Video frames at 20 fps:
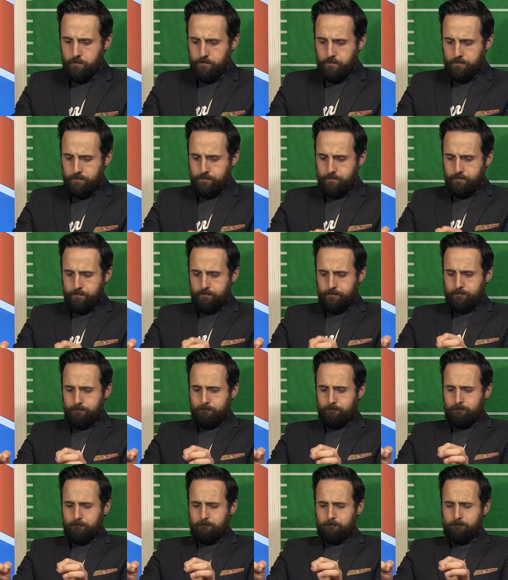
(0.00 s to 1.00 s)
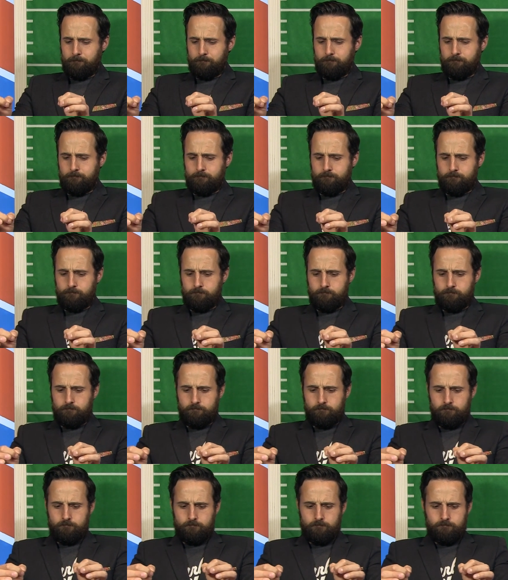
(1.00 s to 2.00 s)

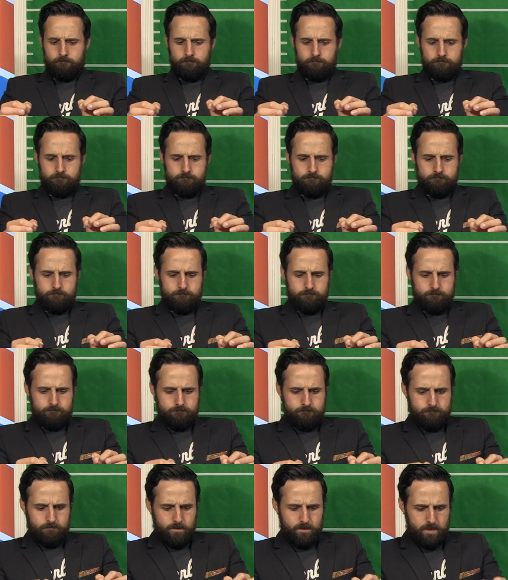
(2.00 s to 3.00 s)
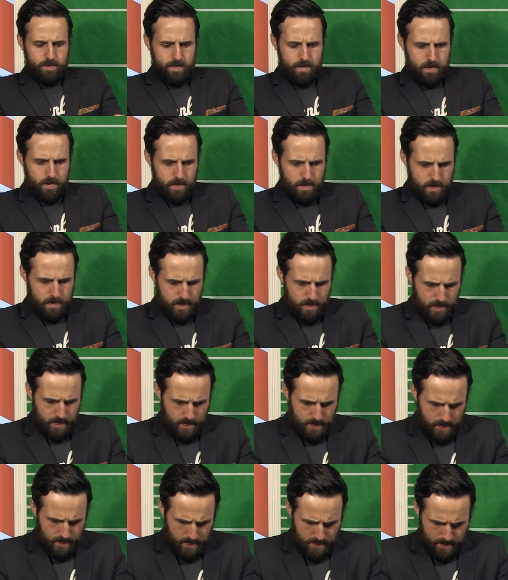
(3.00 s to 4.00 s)

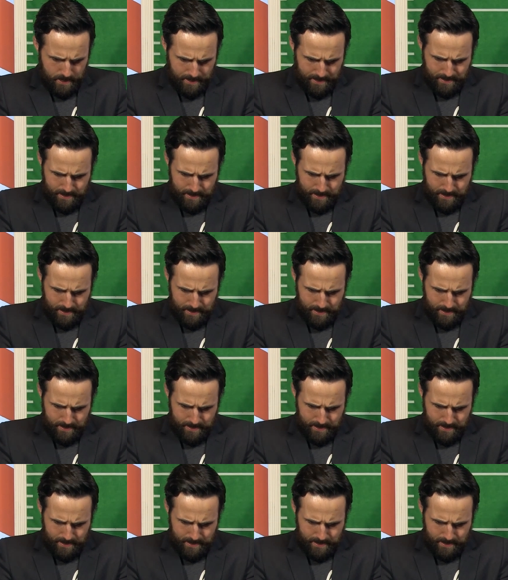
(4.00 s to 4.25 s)
Nobody speaks.